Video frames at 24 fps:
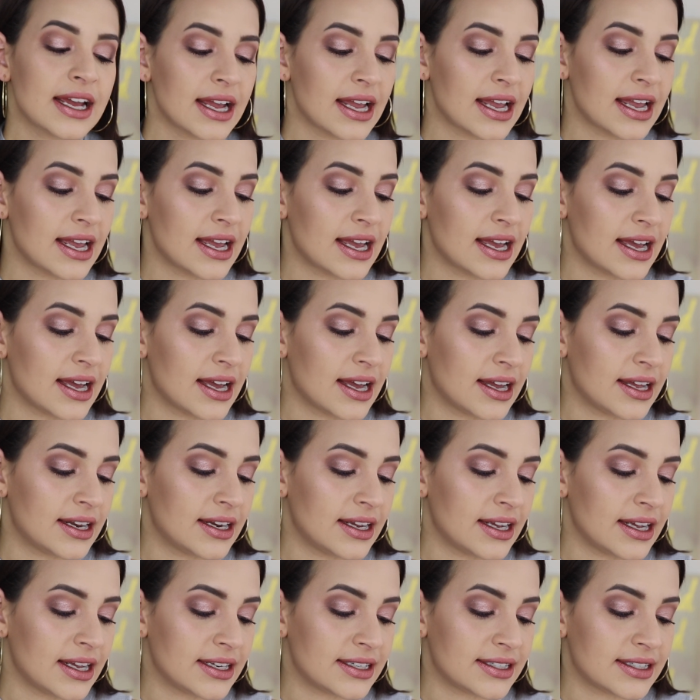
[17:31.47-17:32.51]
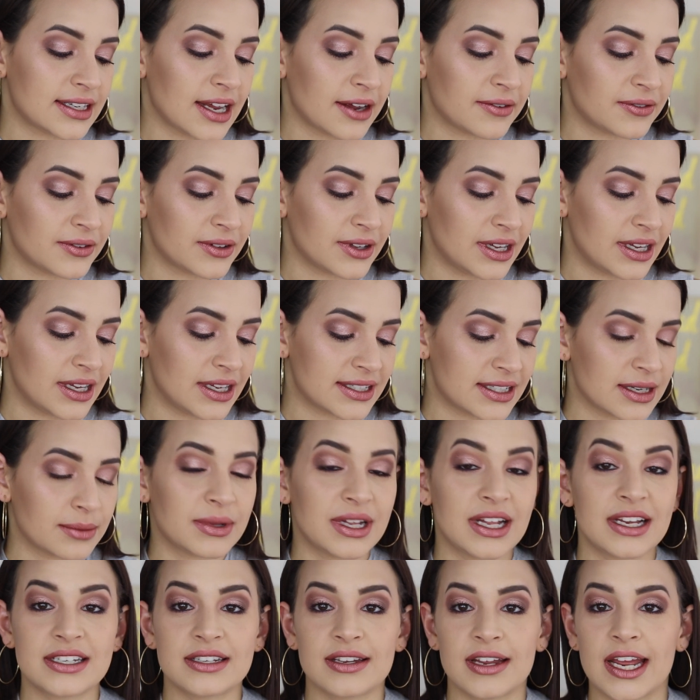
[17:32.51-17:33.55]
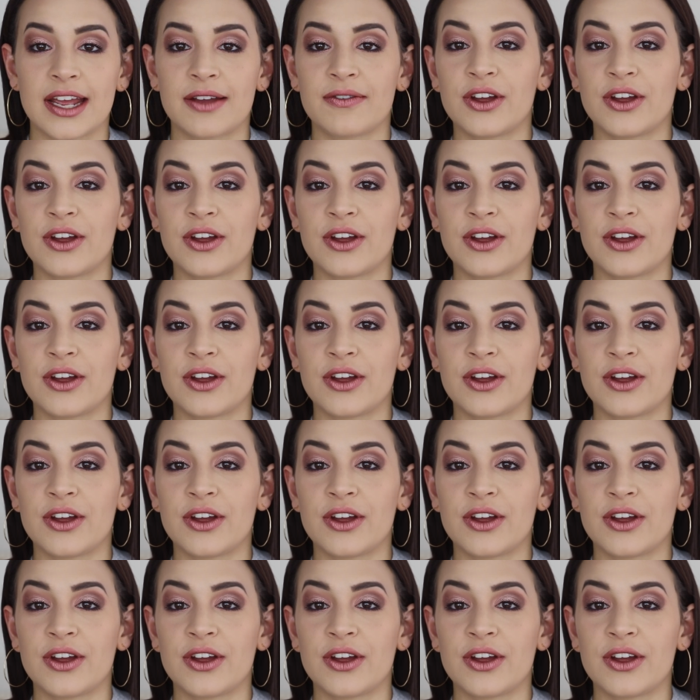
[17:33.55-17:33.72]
and it's definitely something that's like